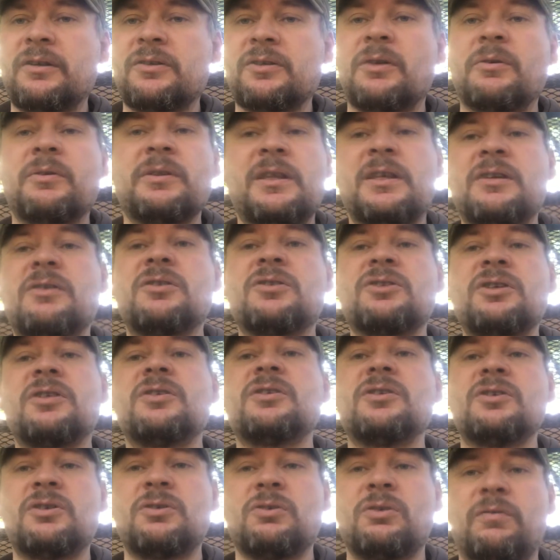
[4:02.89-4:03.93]
So this is just
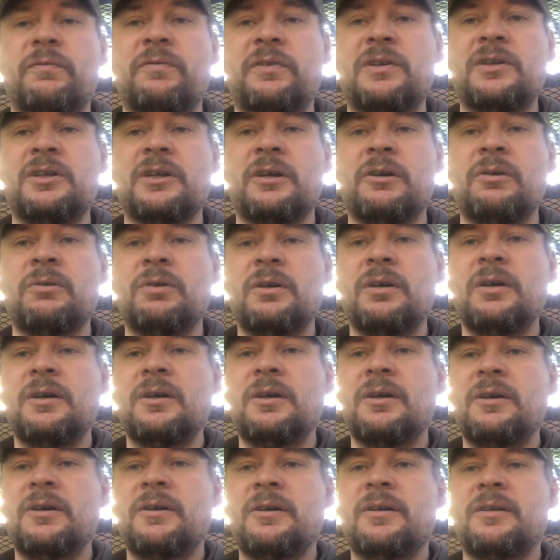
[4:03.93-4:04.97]
a short video
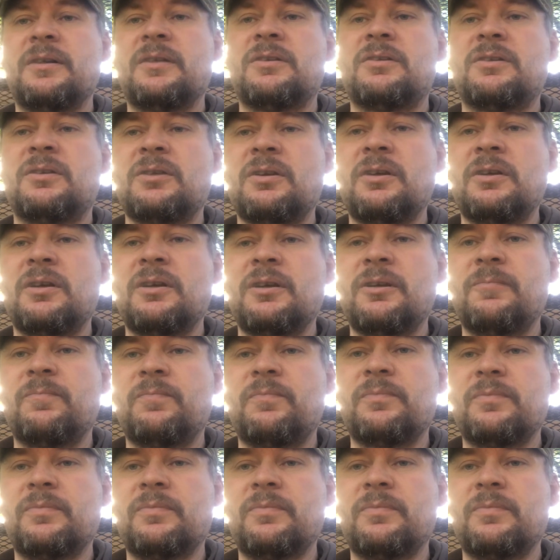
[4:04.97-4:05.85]
to